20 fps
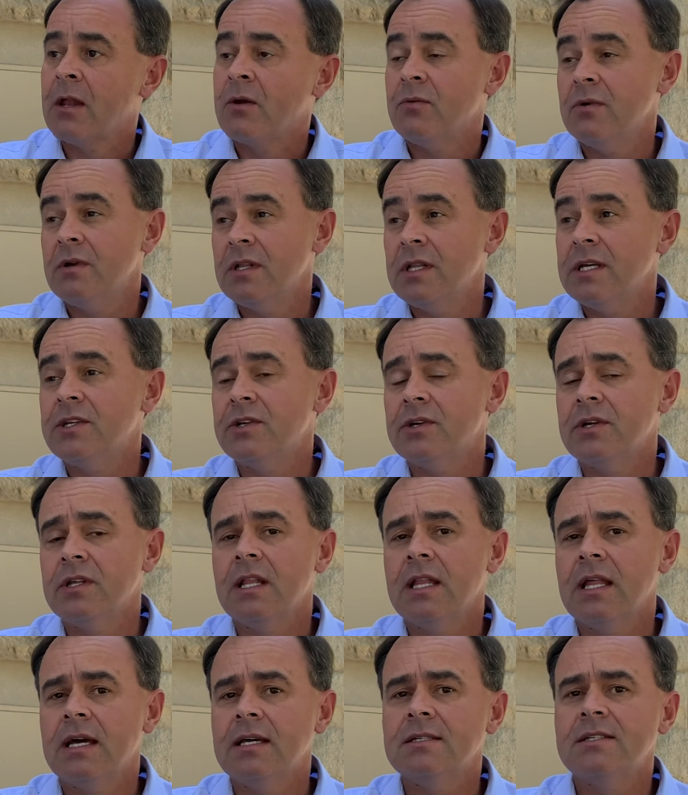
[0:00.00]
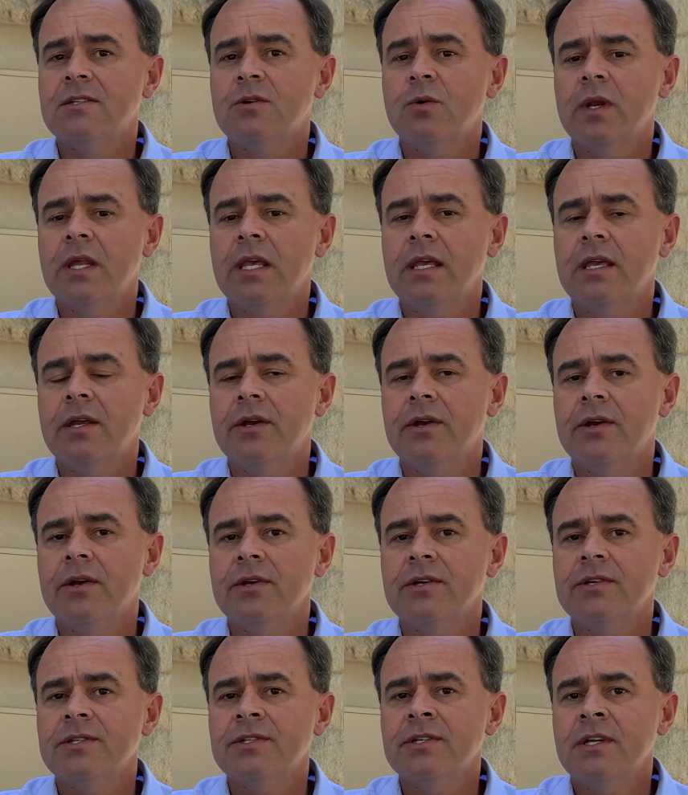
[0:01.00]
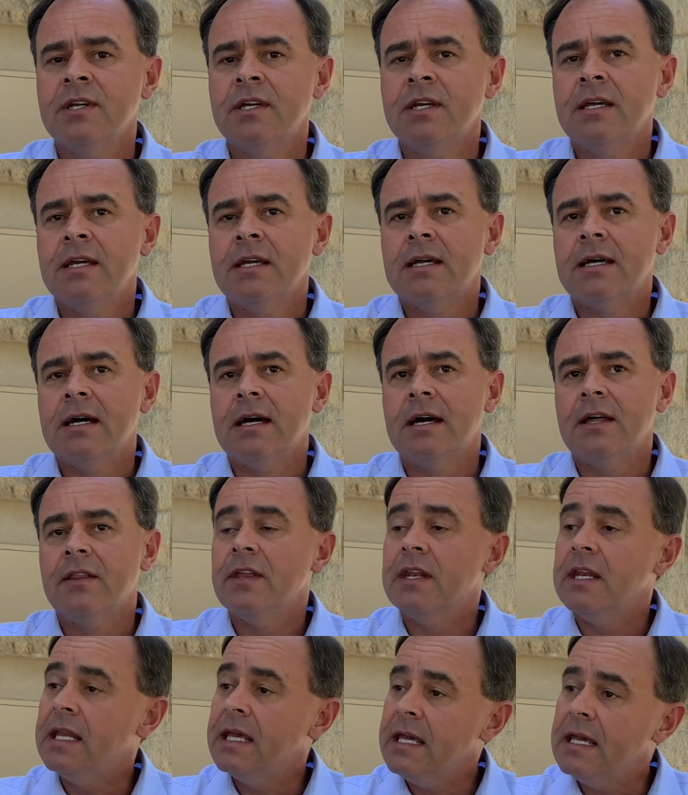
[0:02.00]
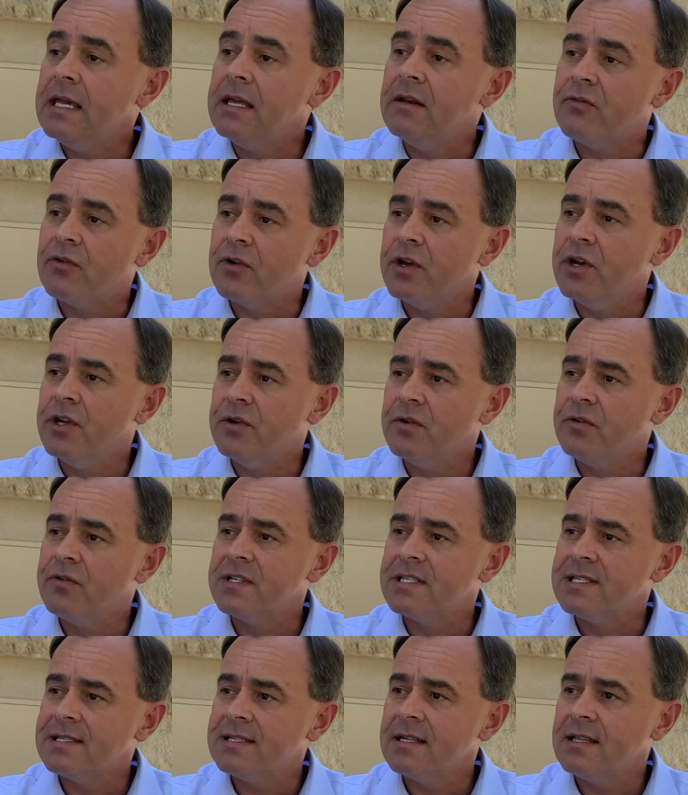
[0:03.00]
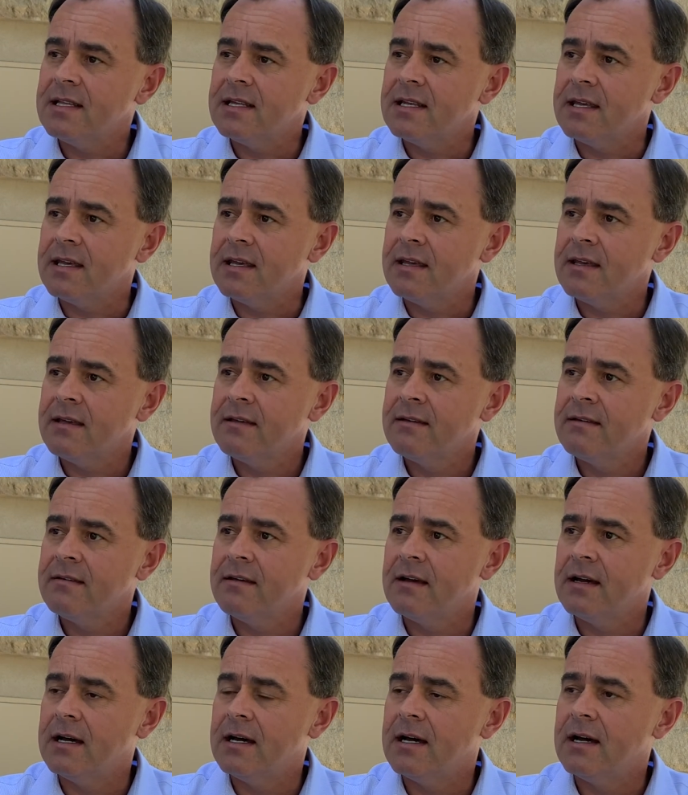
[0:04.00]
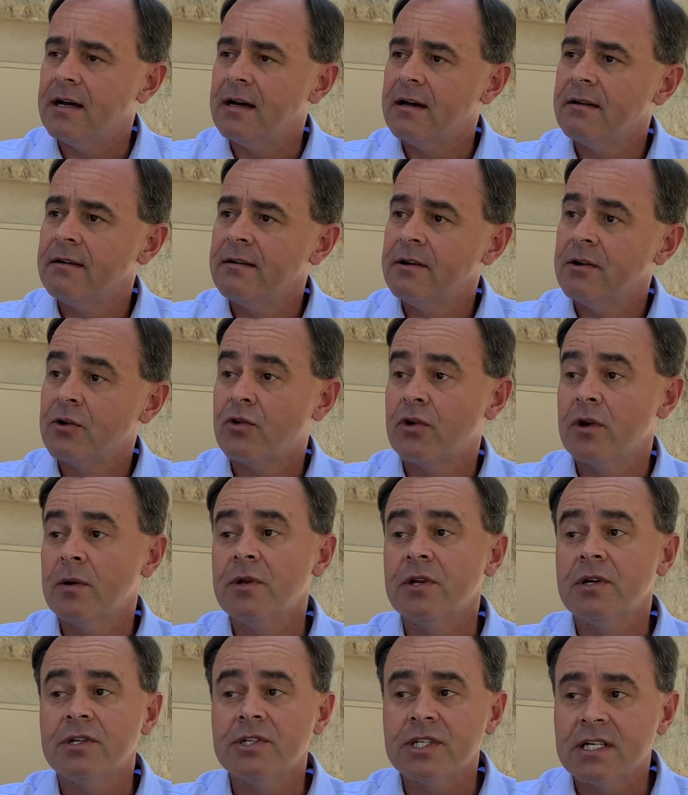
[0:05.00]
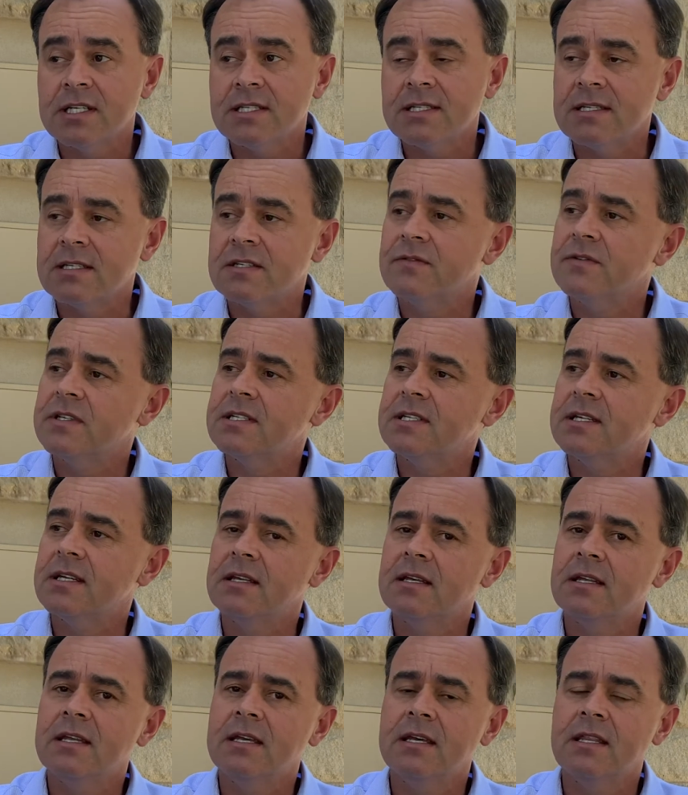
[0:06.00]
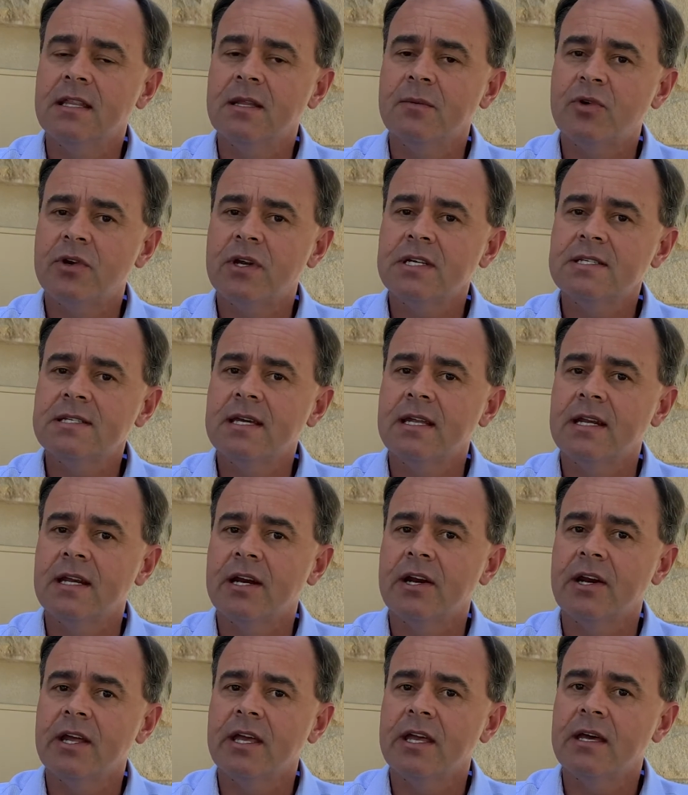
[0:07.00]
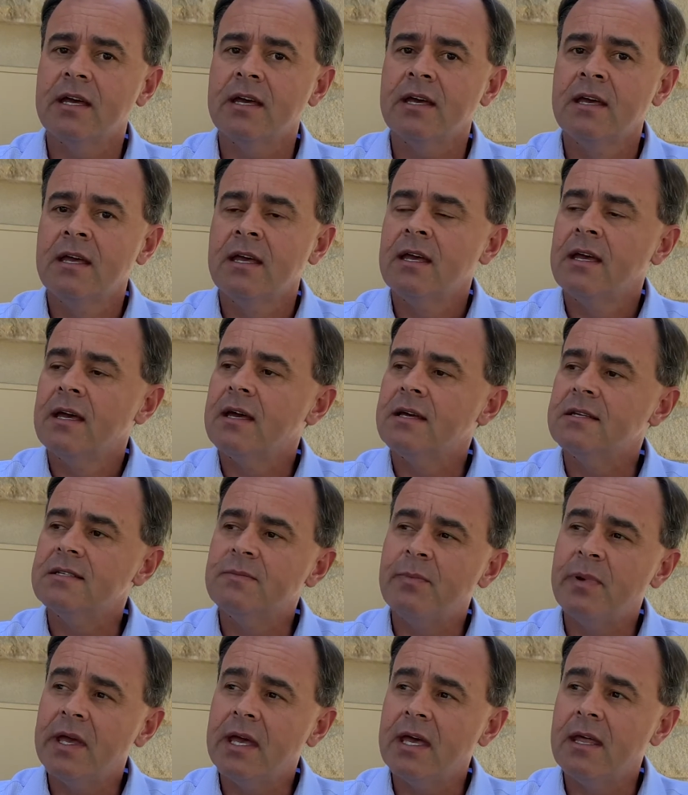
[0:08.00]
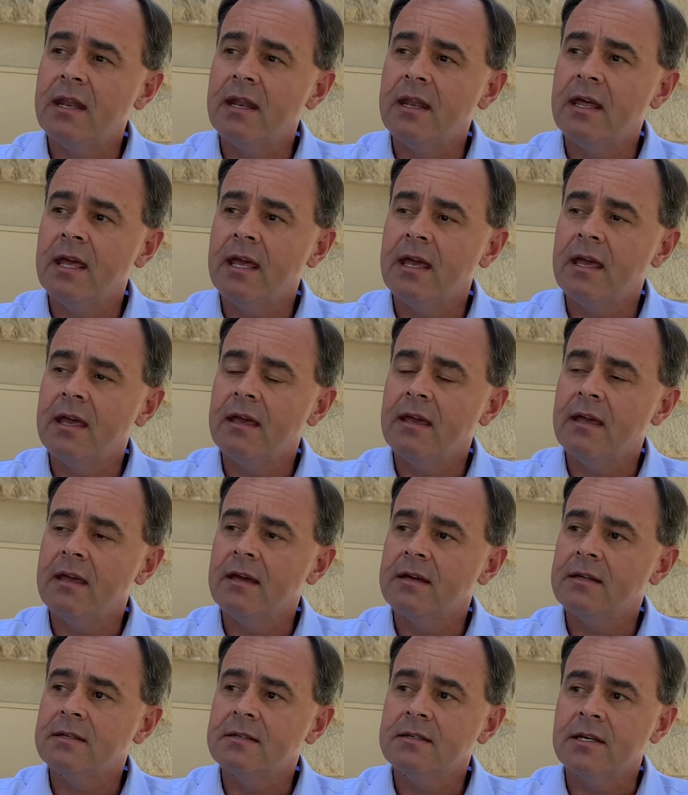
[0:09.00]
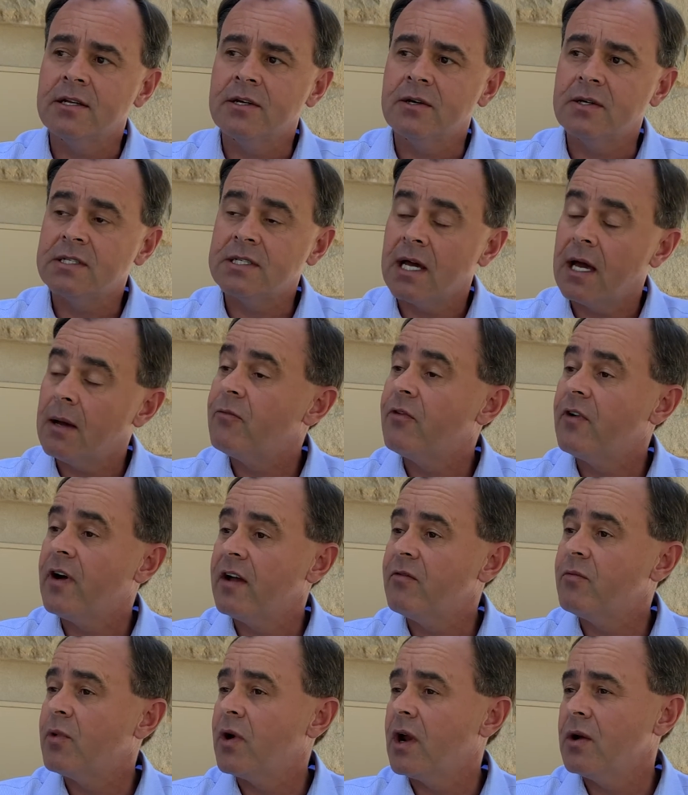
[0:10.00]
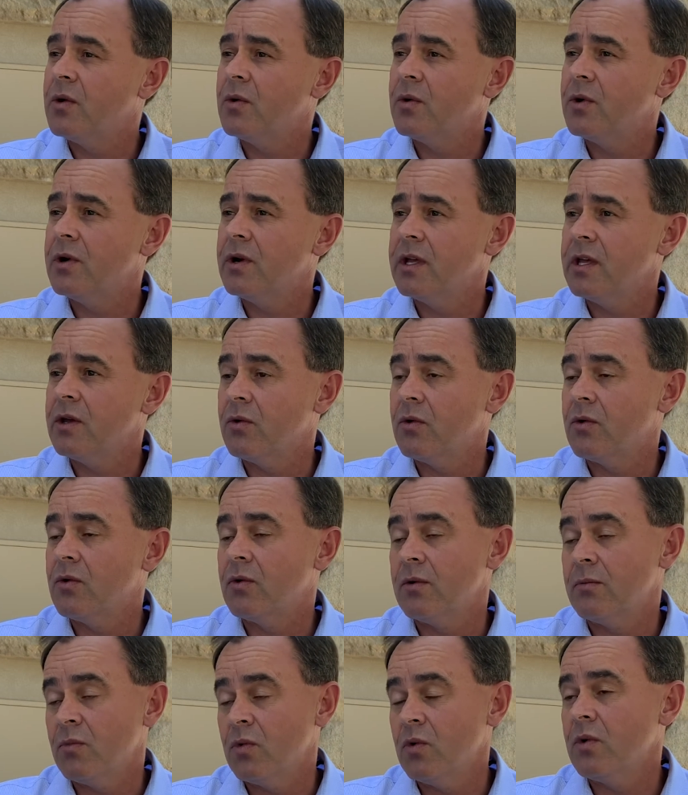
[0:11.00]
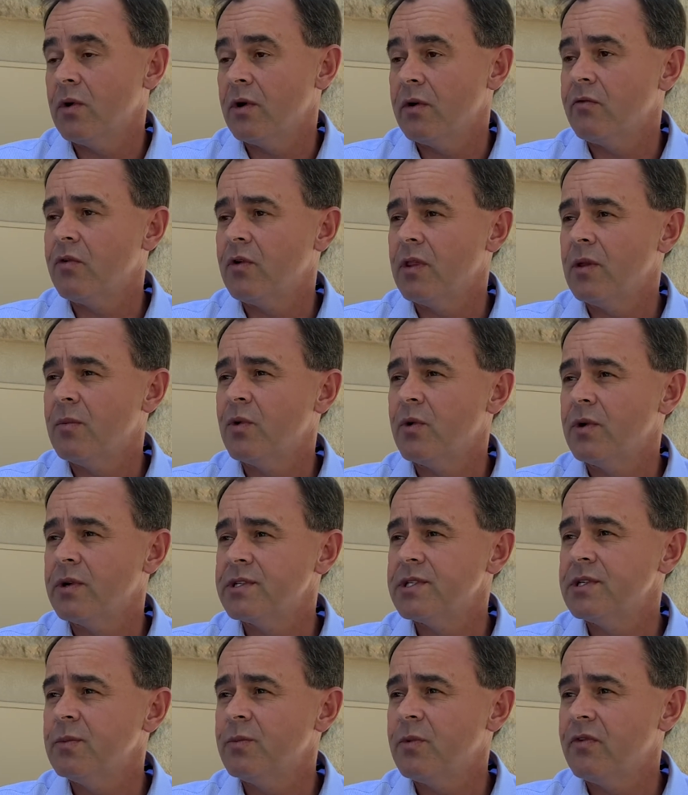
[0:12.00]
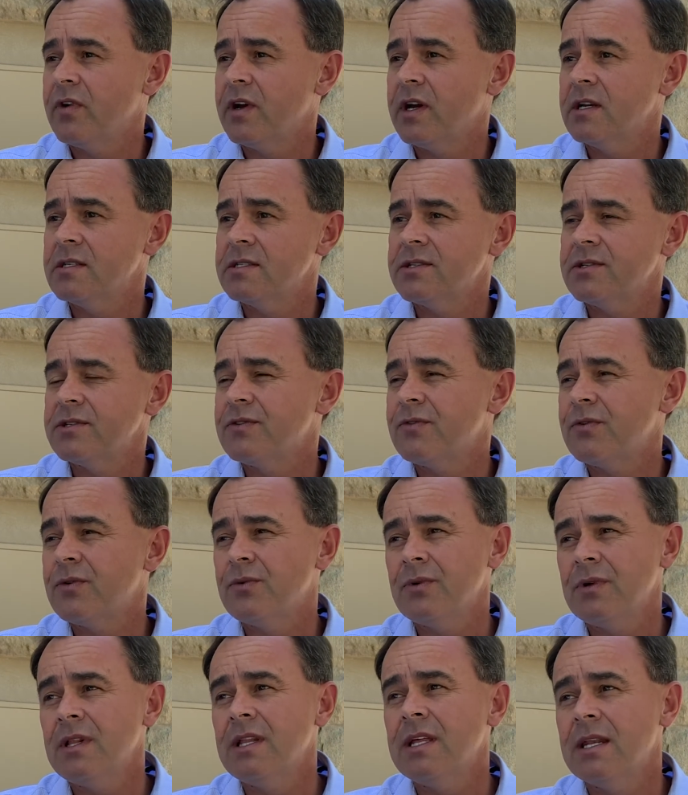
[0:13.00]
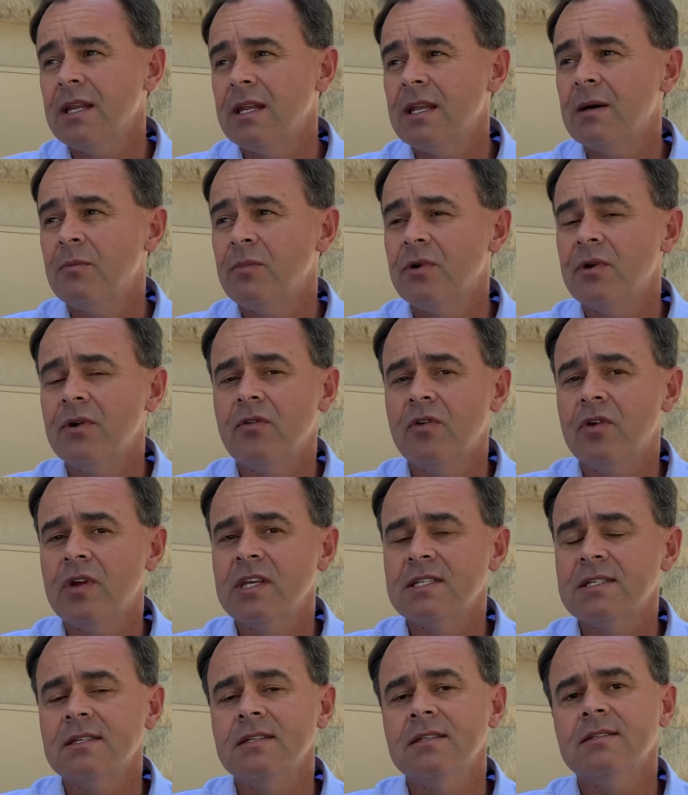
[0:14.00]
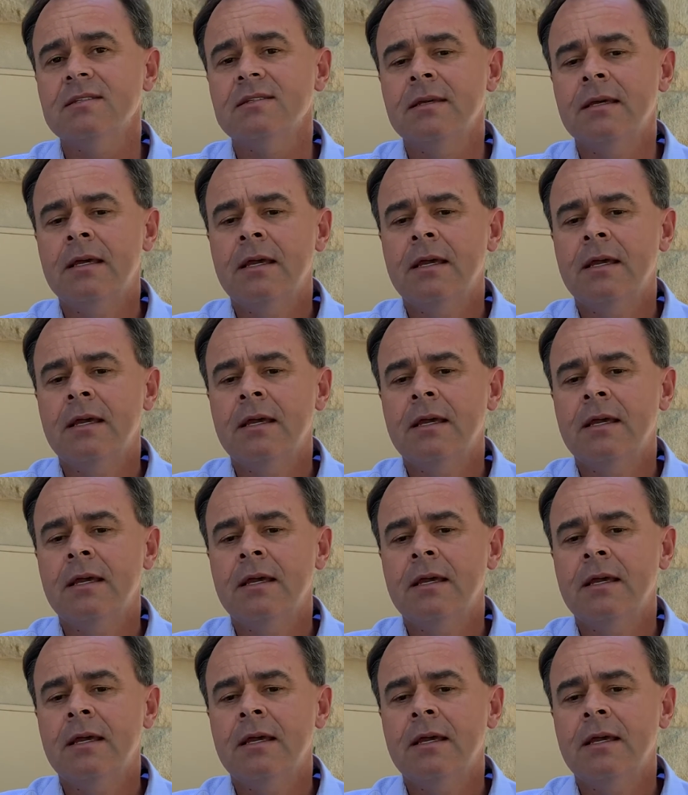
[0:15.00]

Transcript: really during the last 20 years, the need for a new facility, criminal justice facility in the Prescott area, has been a top five priority or more for the Board of Supervisors for really a number of reasons.